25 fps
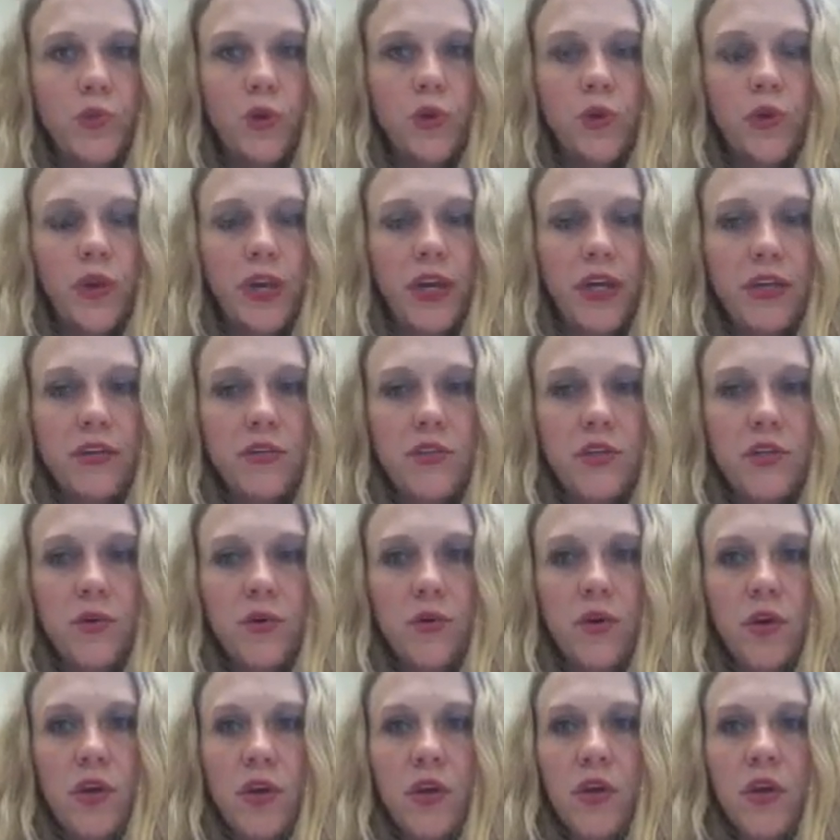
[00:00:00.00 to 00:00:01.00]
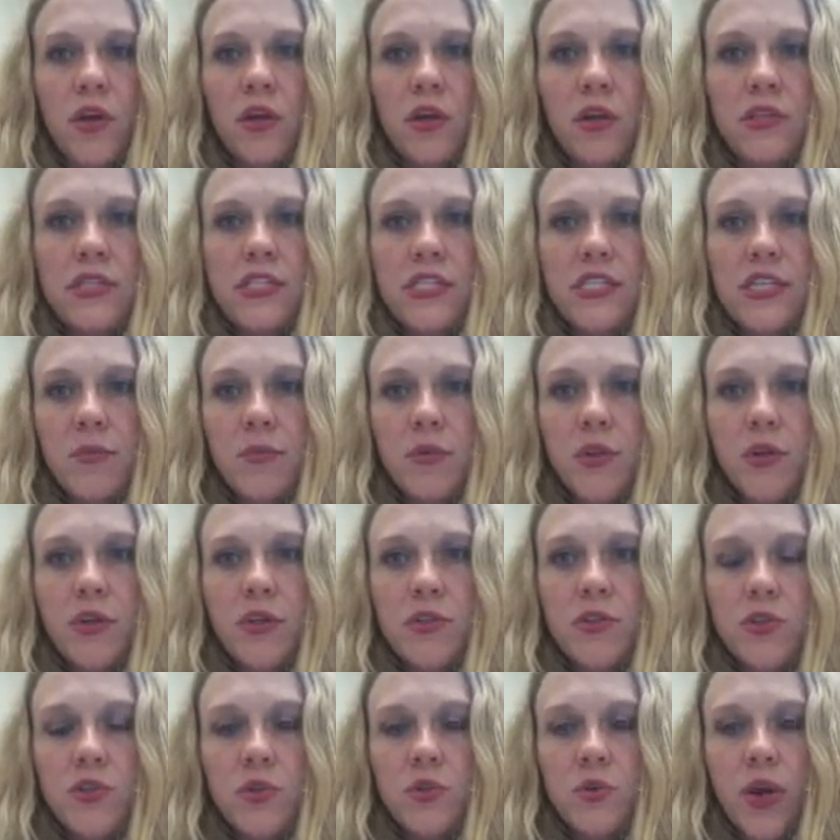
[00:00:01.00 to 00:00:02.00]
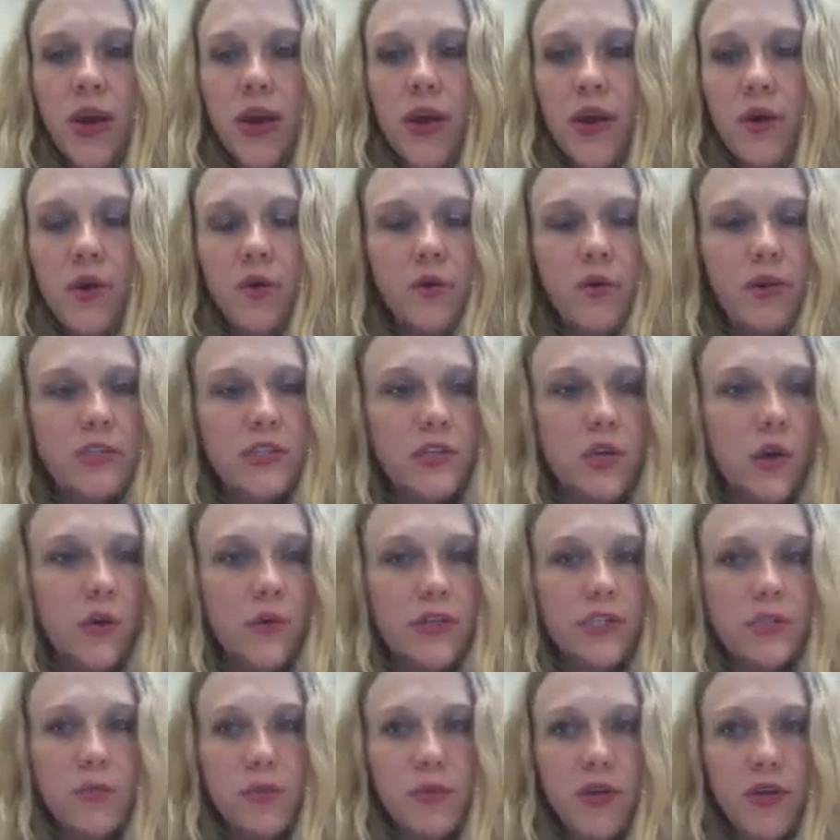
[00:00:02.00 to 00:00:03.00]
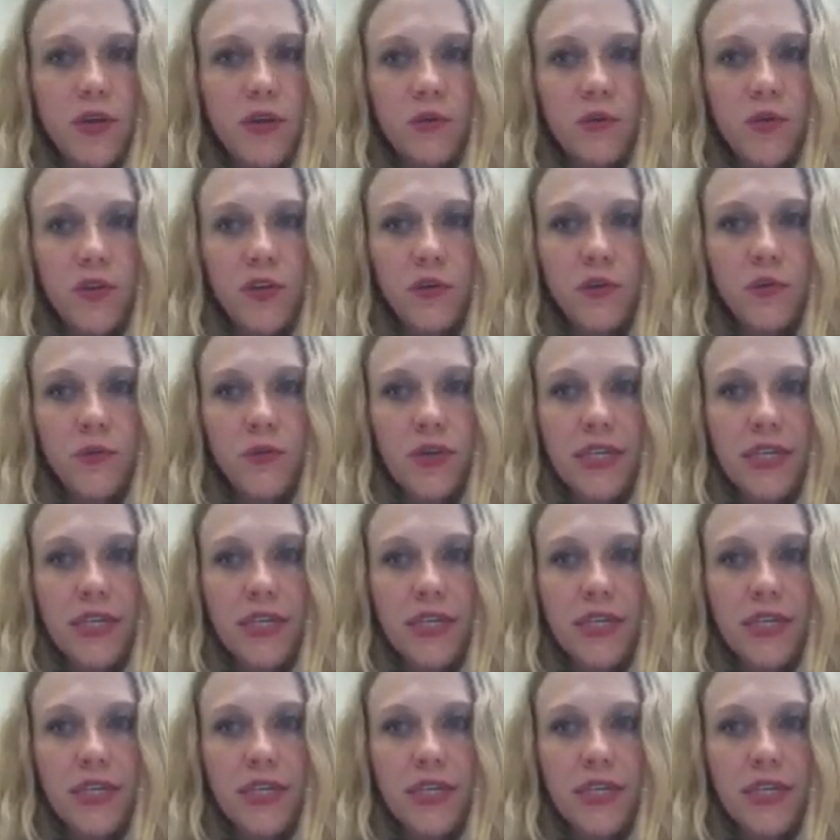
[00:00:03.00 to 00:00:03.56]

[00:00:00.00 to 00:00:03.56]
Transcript: All right, so Similar to how it's always been with